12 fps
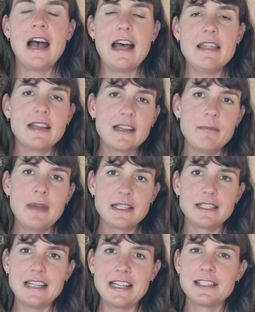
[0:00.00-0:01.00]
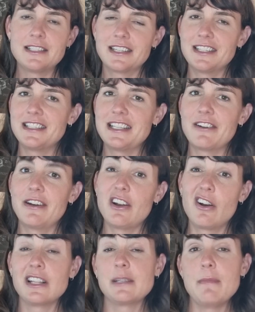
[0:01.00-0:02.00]
I think it makes sense to consider it
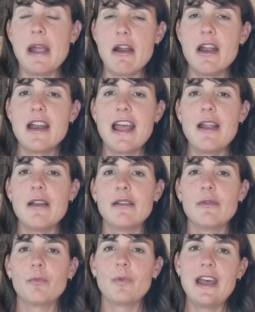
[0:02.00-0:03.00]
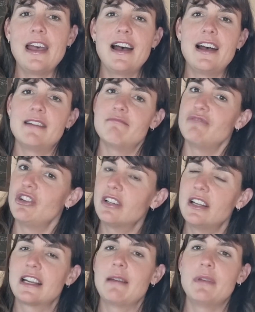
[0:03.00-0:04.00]
on its merit, and where
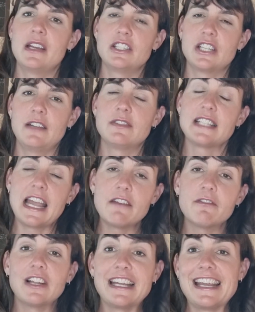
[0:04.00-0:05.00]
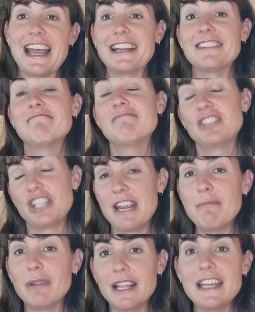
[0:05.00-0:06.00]
nuclear can be achieved safely and
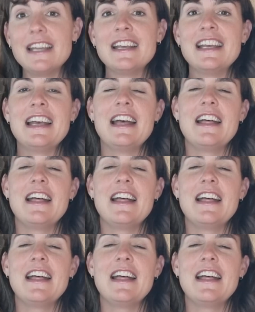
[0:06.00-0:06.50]
cheaply,